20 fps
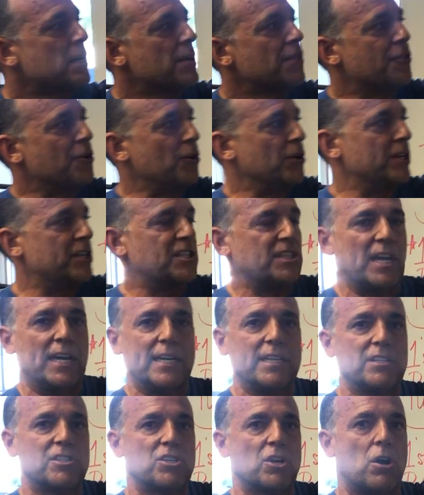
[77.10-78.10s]
30
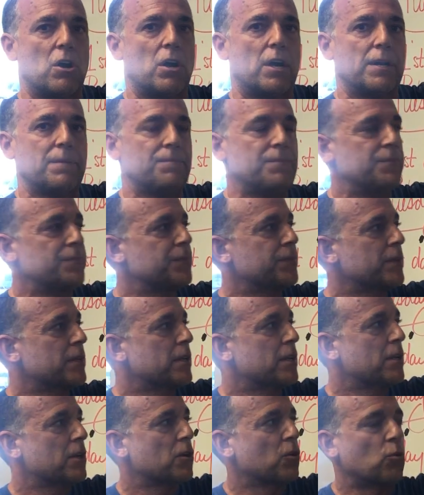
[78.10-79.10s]
seconds on,
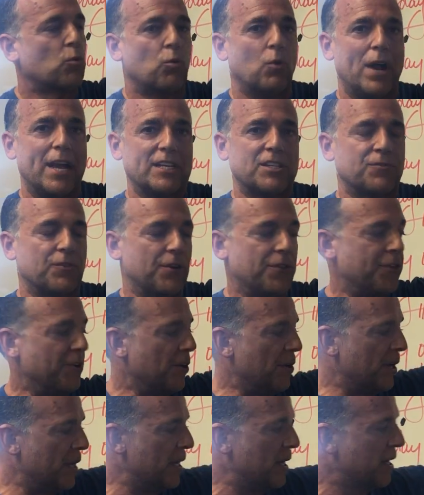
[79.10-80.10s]
rest for
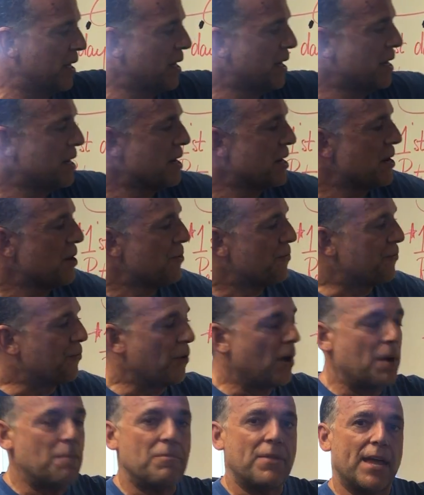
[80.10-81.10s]
30.
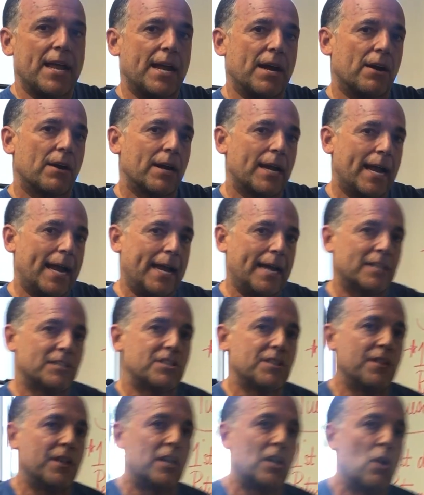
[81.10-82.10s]
From there, hands
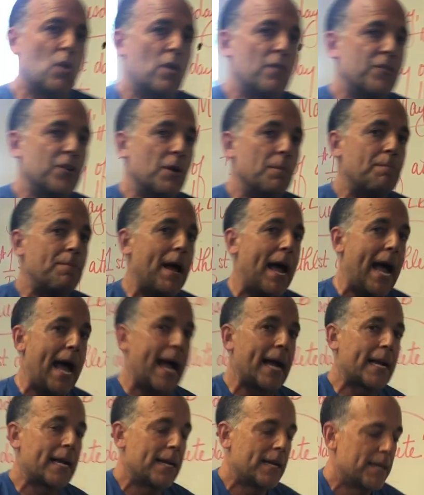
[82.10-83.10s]
in the low of your
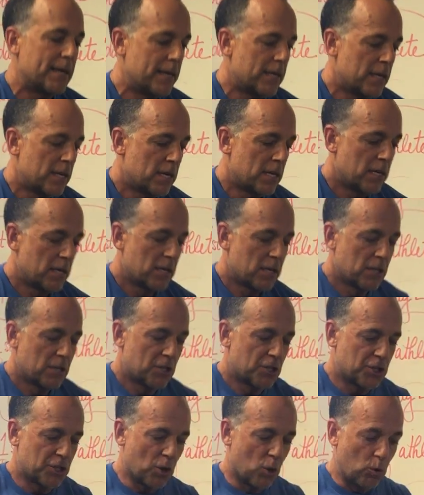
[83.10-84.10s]
back,
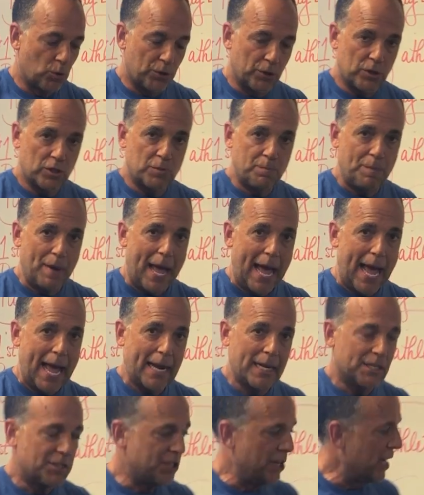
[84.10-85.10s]
shoulders
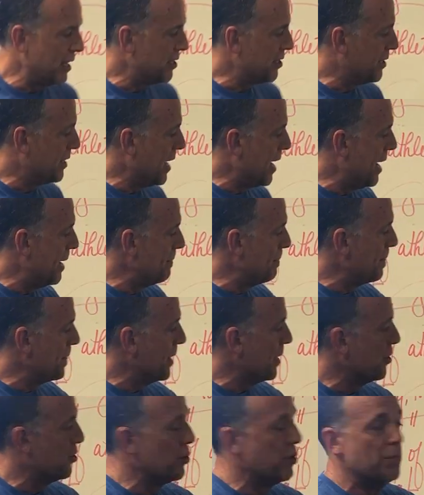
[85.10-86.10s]
back, chest up,
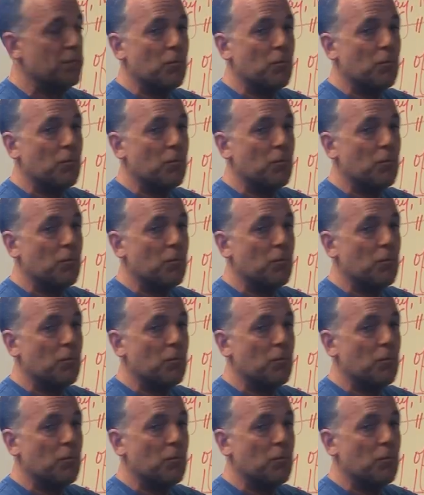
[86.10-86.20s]
good